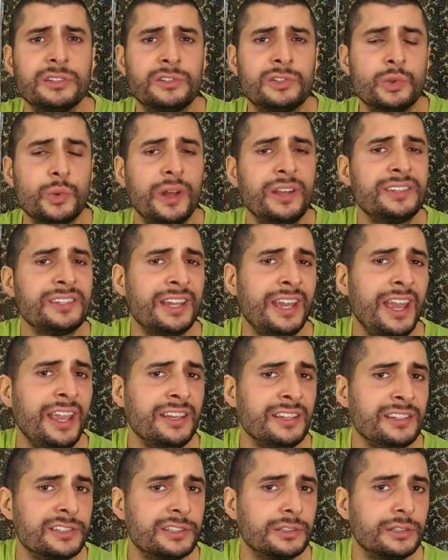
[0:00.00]
uh,
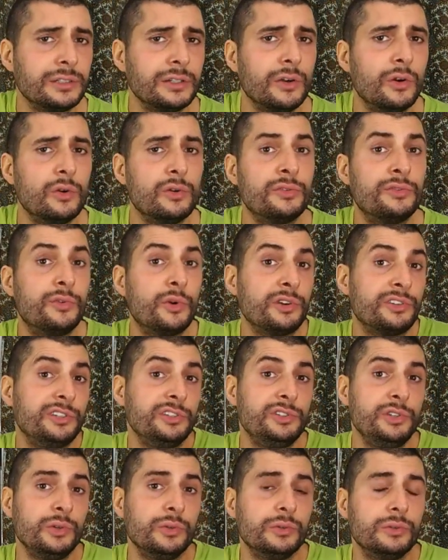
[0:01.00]
28 or
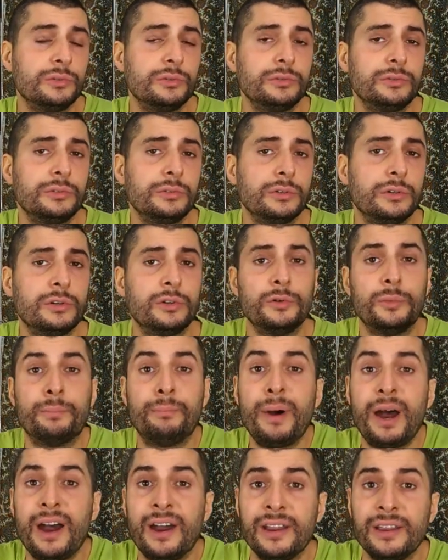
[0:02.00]
42 or
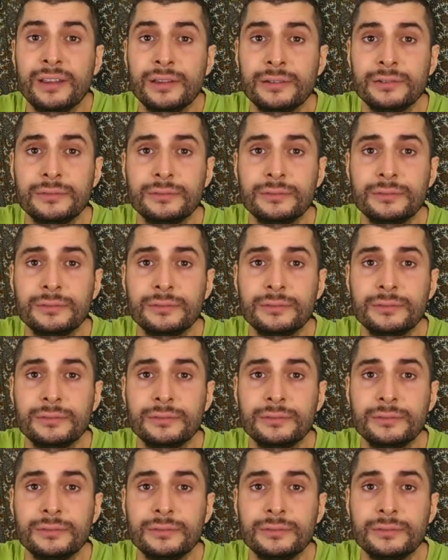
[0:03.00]
pi?